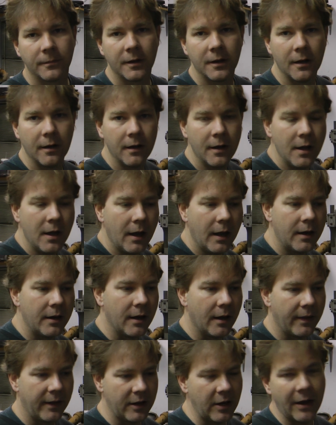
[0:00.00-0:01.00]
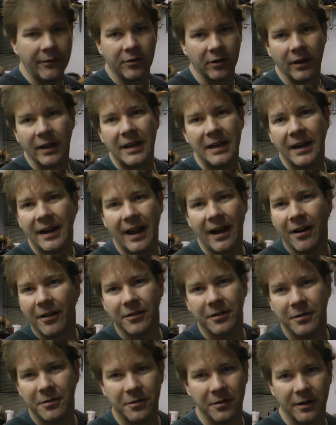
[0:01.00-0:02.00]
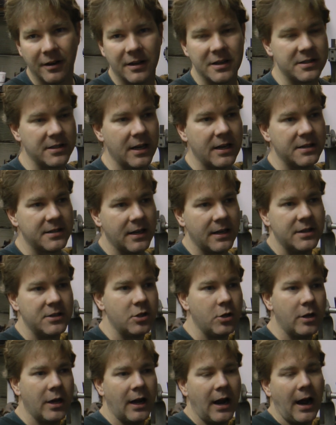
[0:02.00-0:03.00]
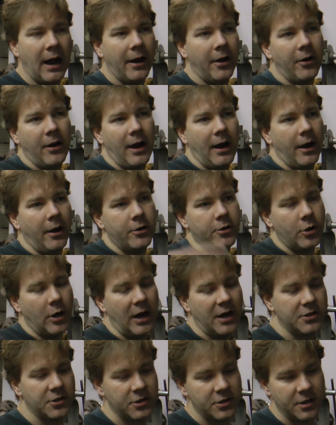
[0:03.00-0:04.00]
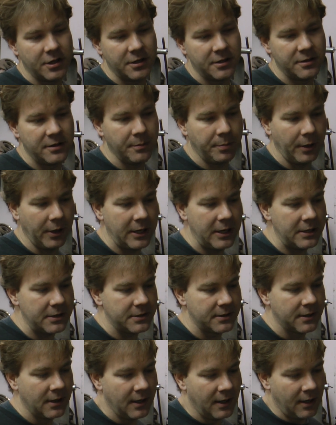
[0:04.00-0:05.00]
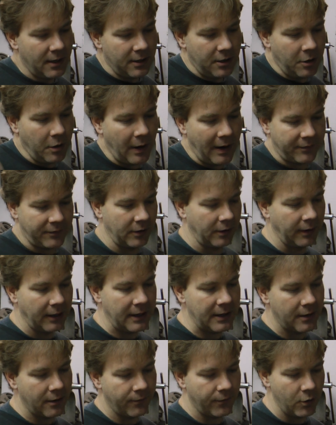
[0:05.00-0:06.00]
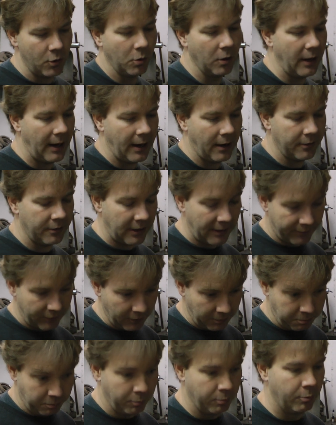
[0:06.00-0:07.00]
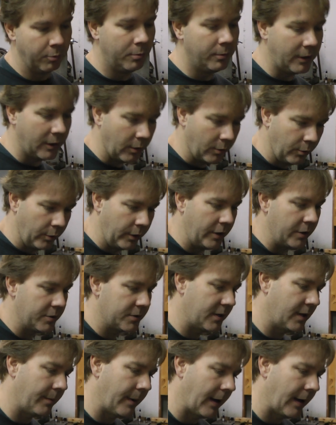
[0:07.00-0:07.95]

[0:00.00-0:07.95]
Yeah, and you have to lean it out. As you get higher and higher and your oxygen depletes, you have to lean the fuel out. You have to, reduce the.